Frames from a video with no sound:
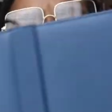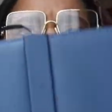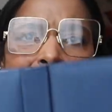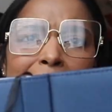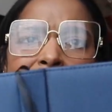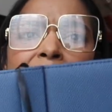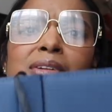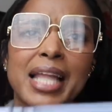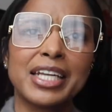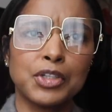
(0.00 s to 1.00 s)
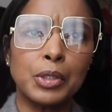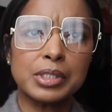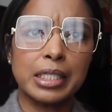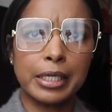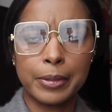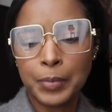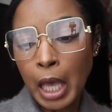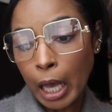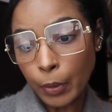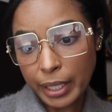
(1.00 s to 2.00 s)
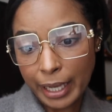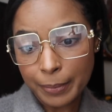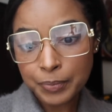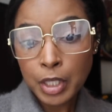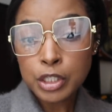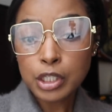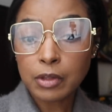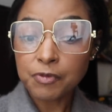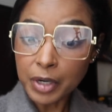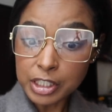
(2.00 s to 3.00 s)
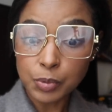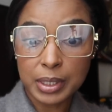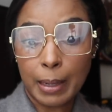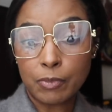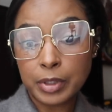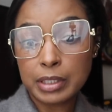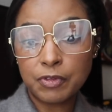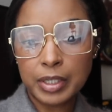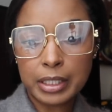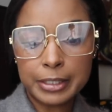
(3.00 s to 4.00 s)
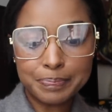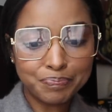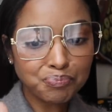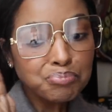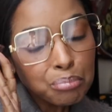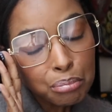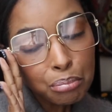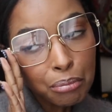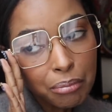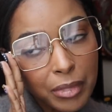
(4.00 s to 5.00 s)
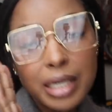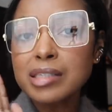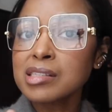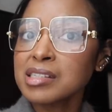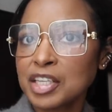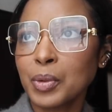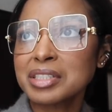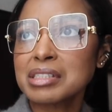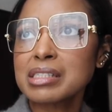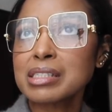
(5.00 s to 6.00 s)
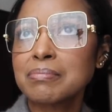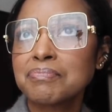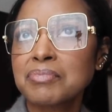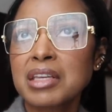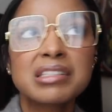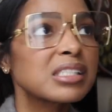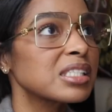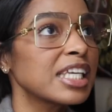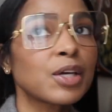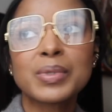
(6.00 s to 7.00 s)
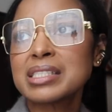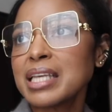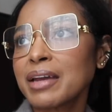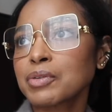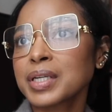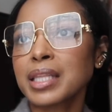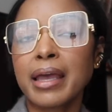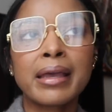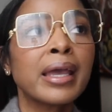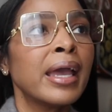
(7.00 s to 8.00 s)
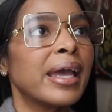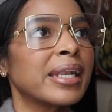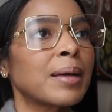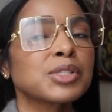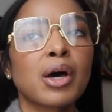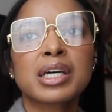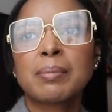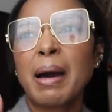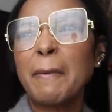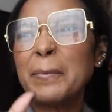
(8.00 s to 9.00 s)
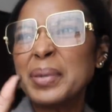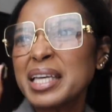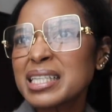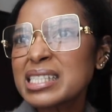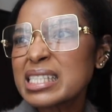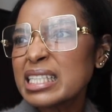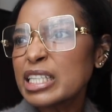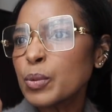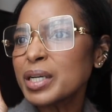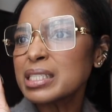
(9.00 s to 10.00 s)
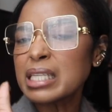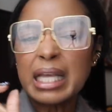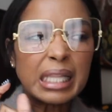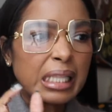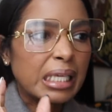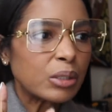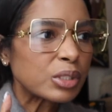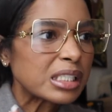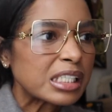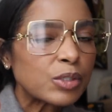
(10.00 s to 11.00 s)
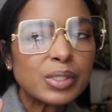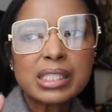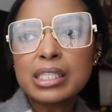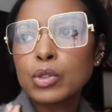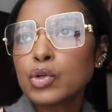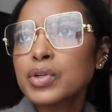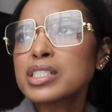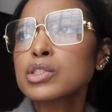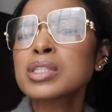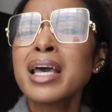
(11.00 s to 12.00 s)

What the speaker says: There's a lot, and I have a lot of notes here. Okay, so the first one I'm really feeling, sequins. Sequins everything, and I'm talking about big sequins, little crystals.